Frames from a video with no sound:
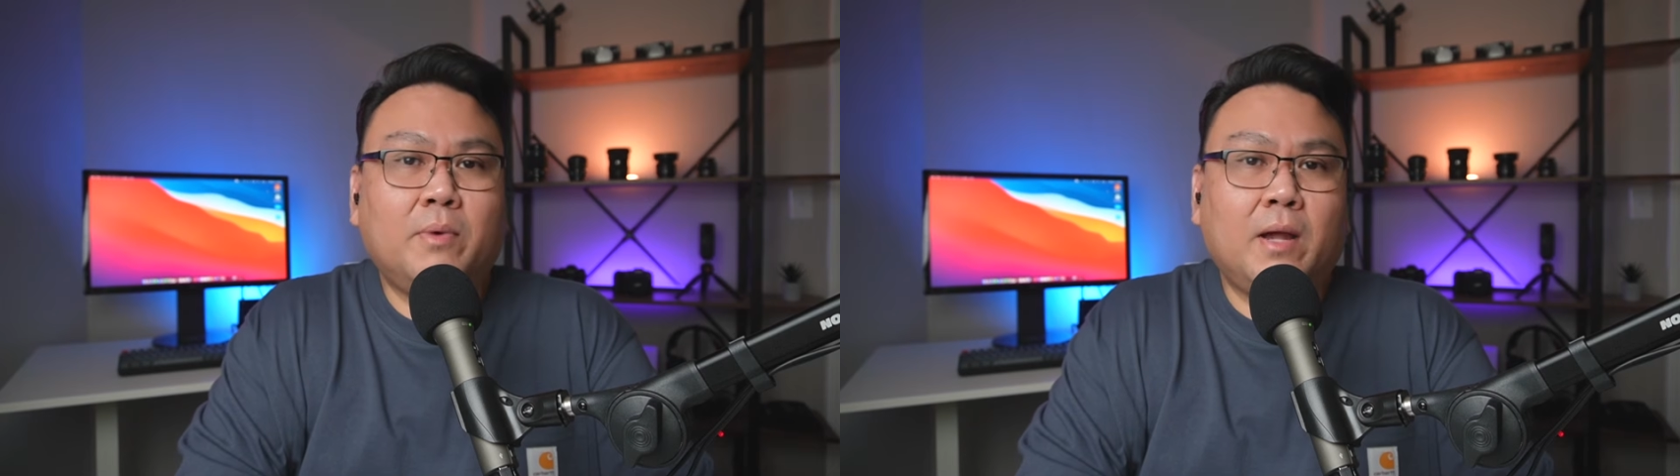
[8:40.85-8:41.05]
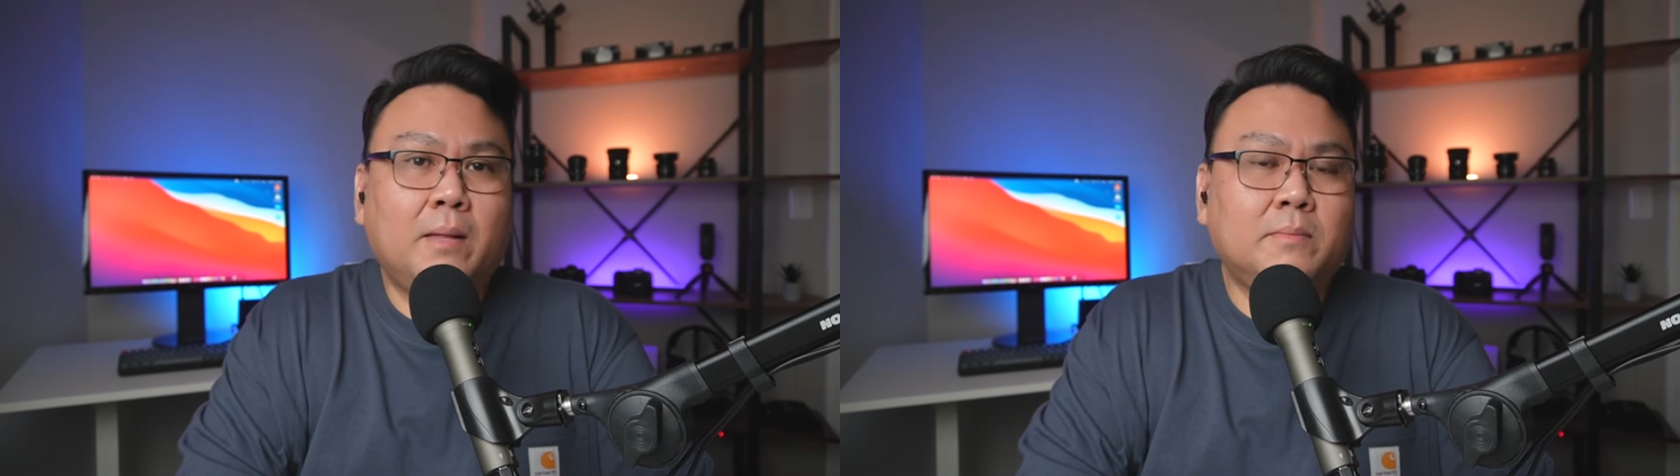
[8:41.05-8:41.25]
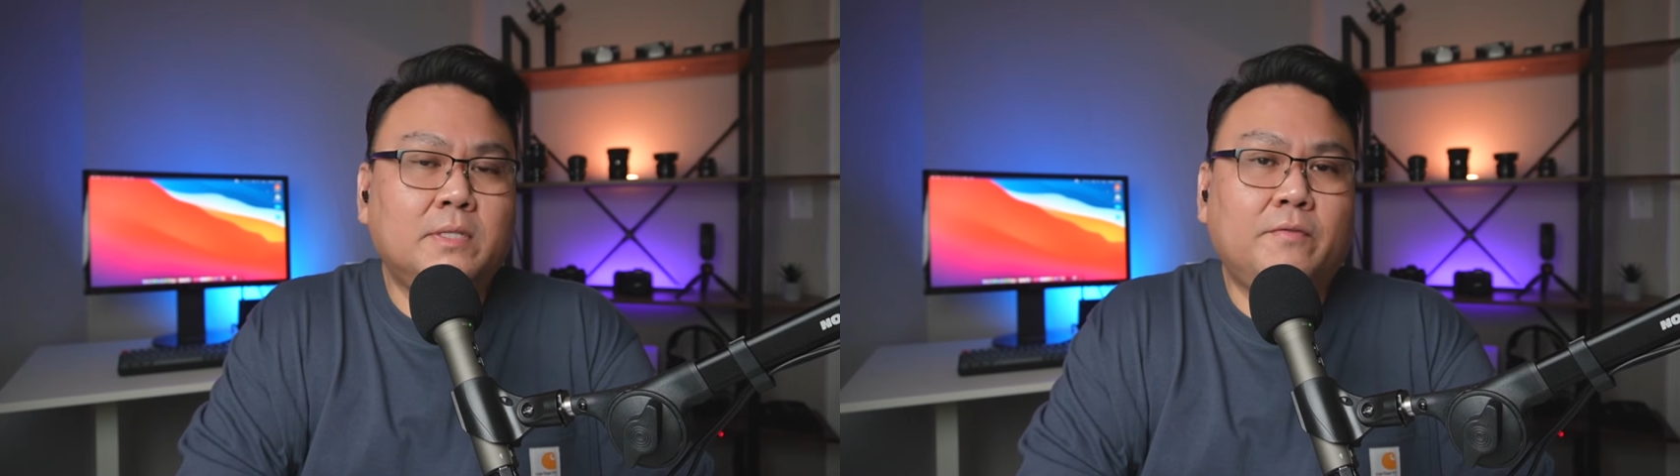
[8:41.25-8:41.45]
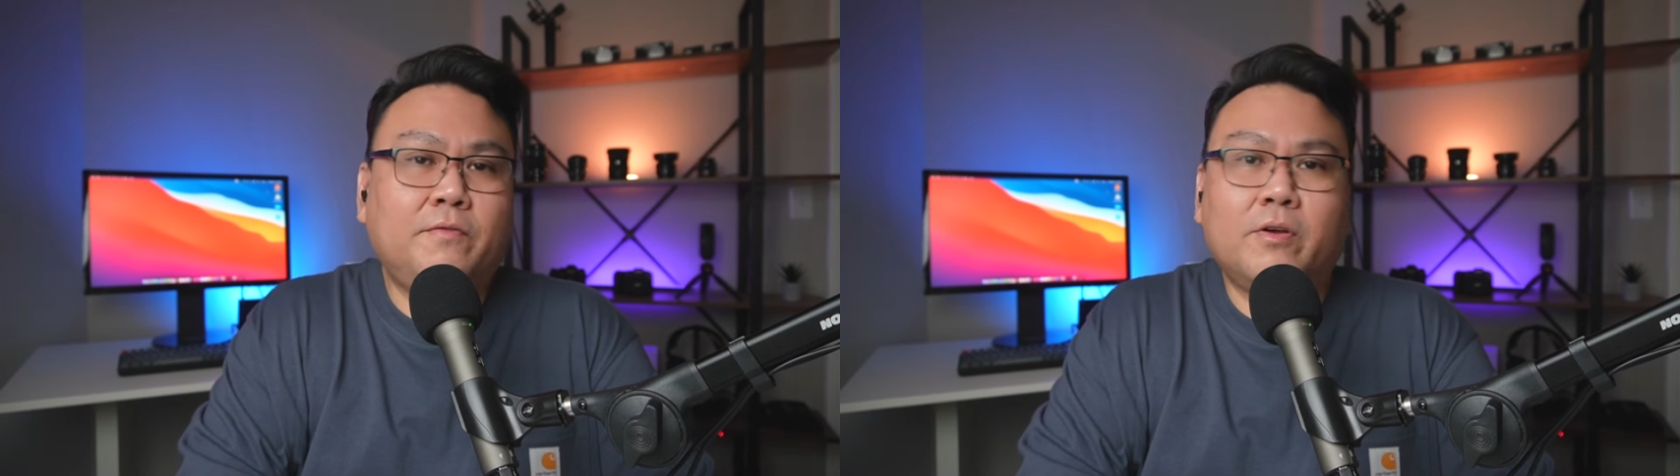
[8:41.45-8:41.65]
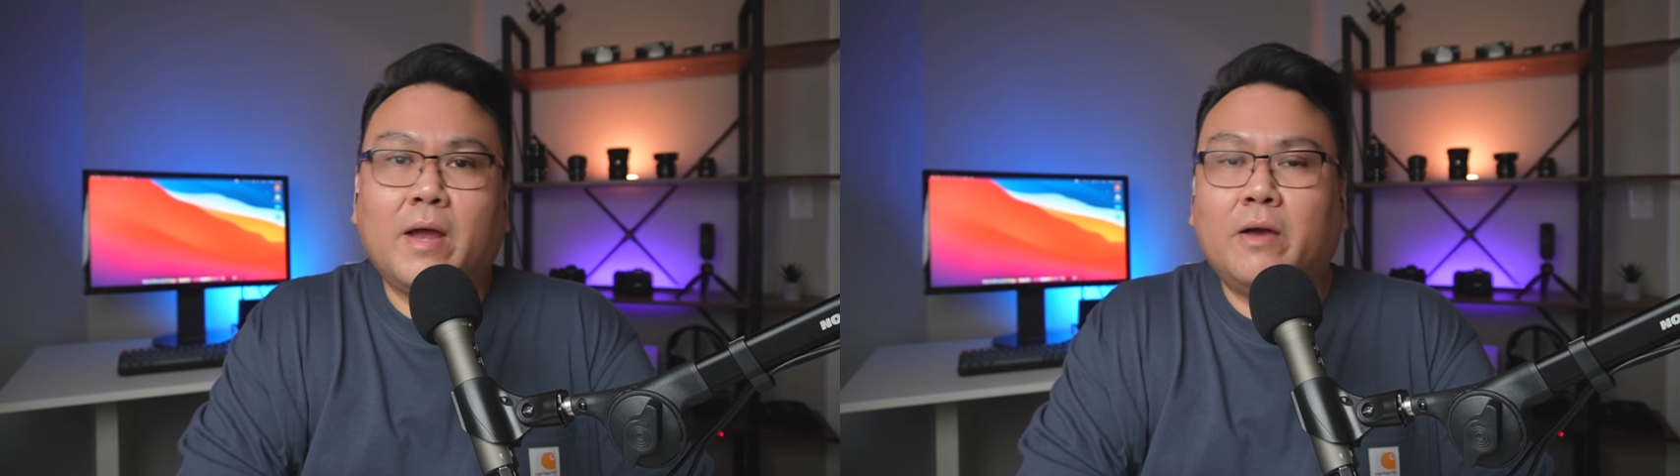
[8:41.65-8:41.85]
problems if
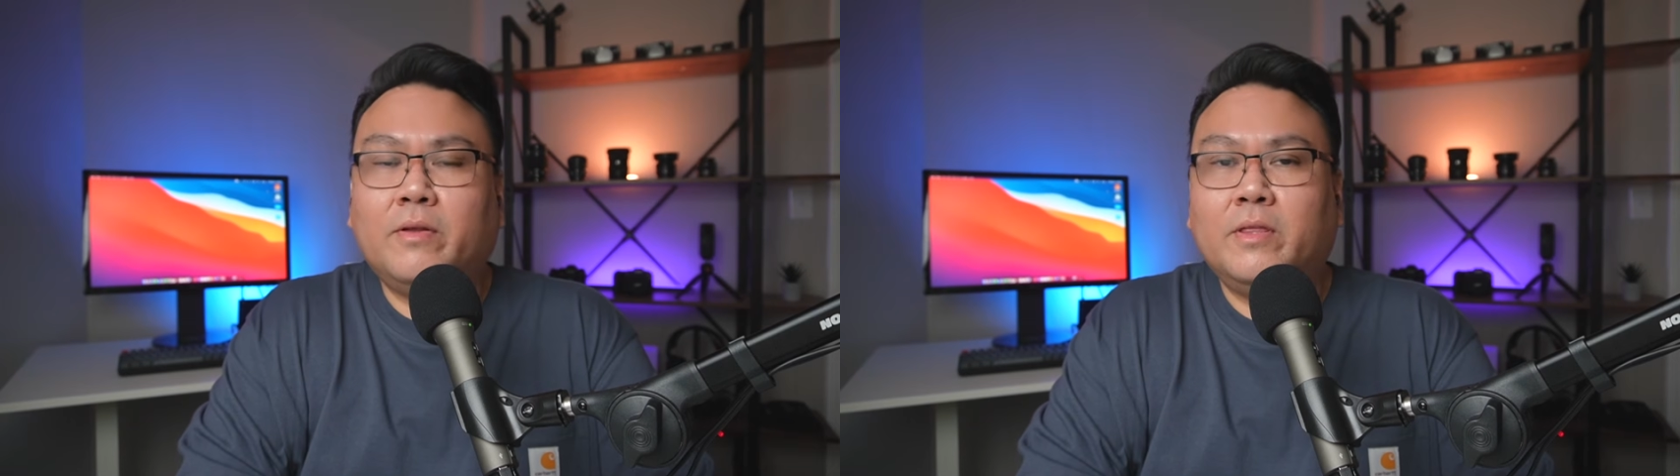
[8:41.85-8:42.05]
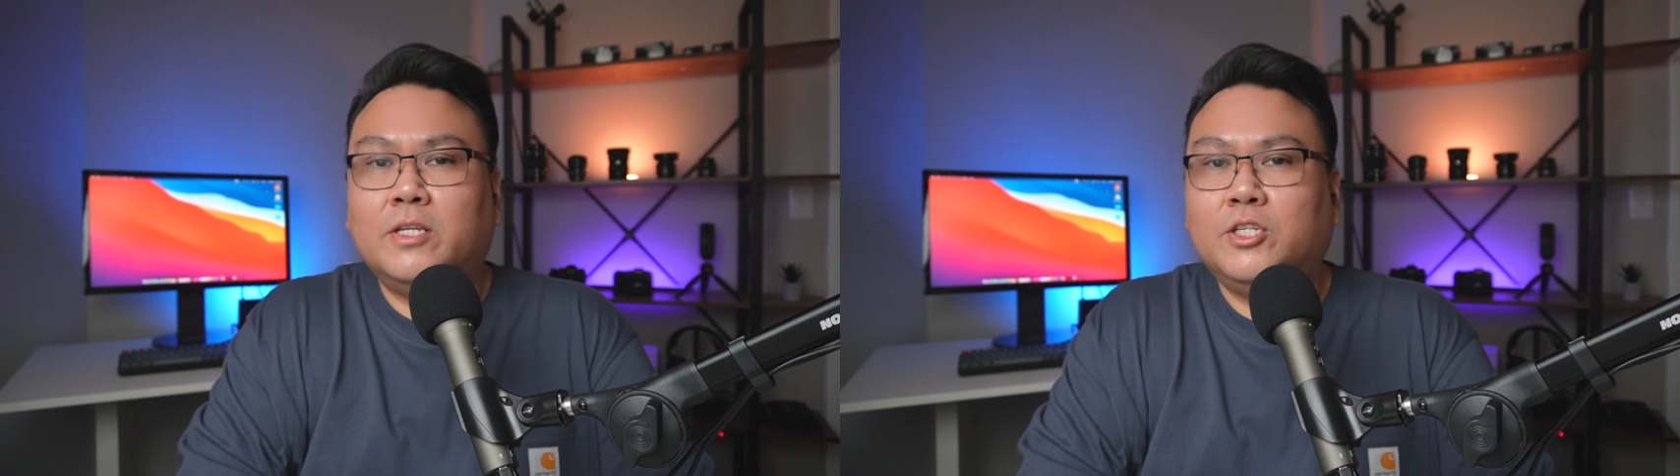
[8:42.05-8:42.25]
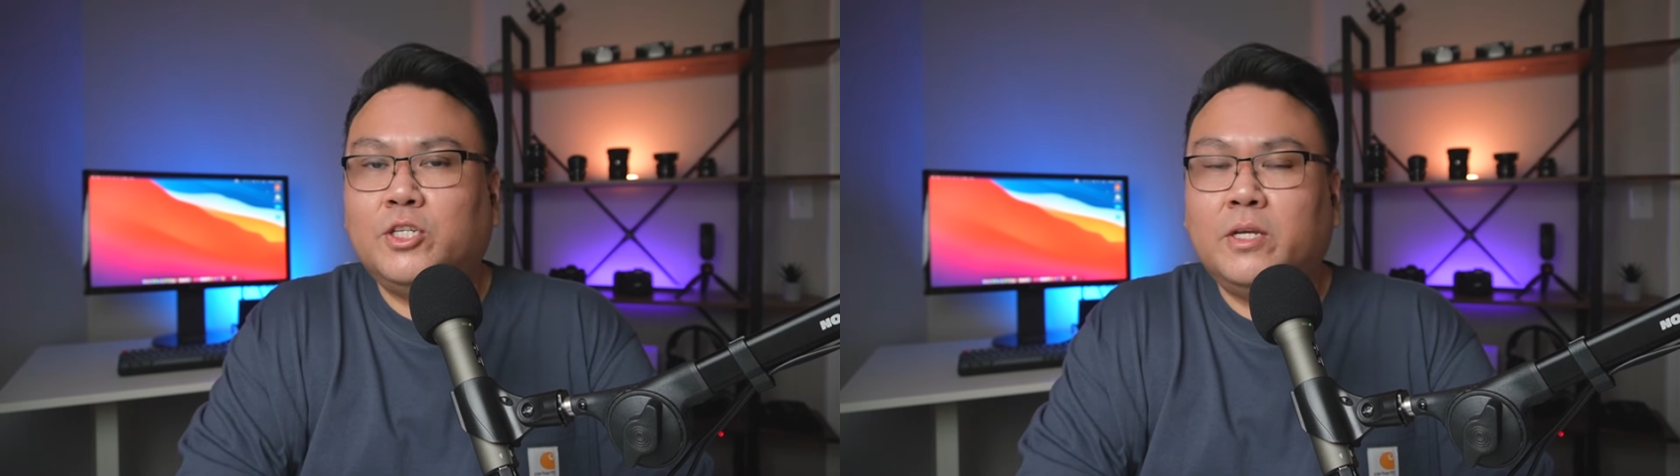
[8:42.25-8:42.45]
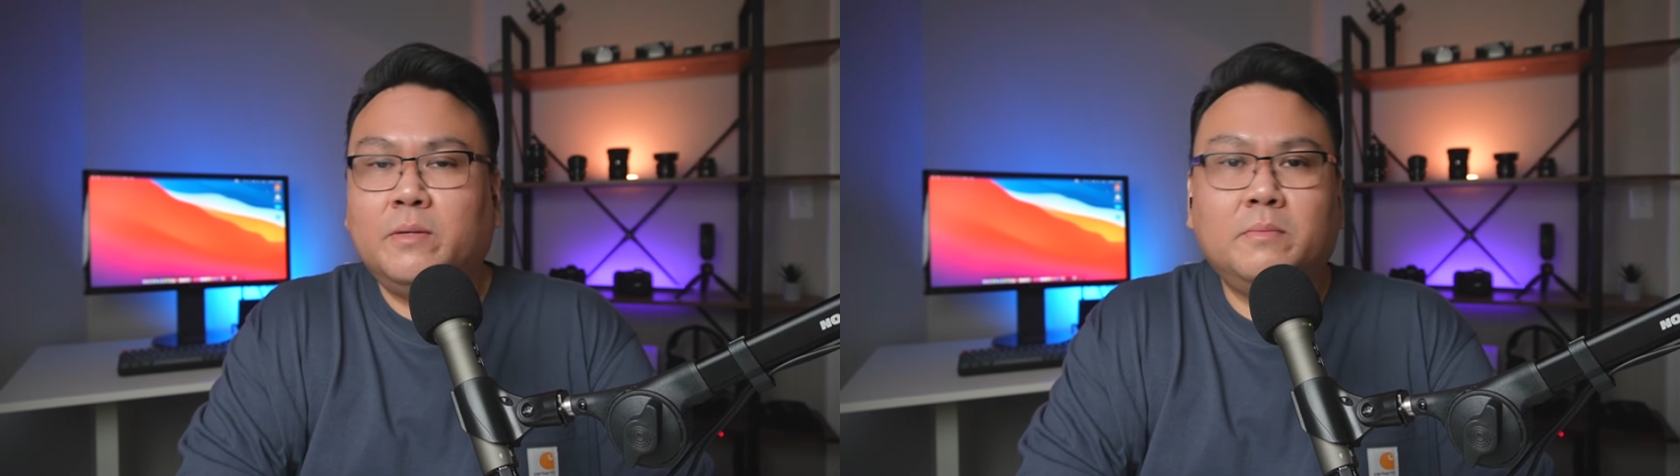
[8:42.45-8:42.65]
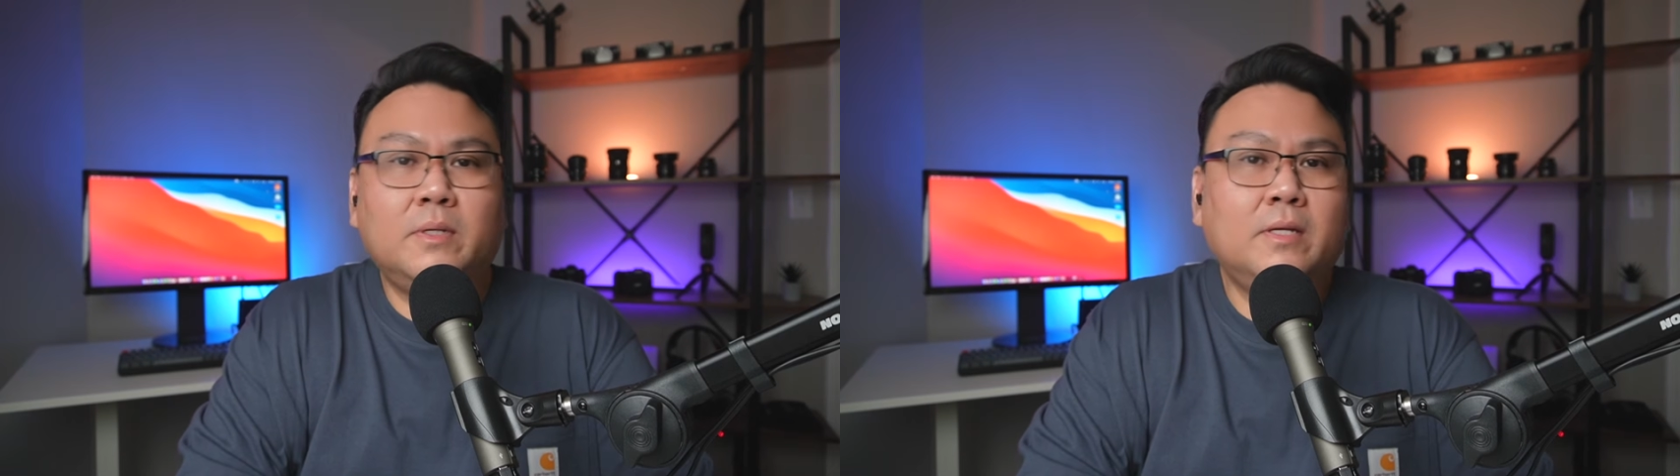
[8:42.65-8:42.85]
you're out in the gym,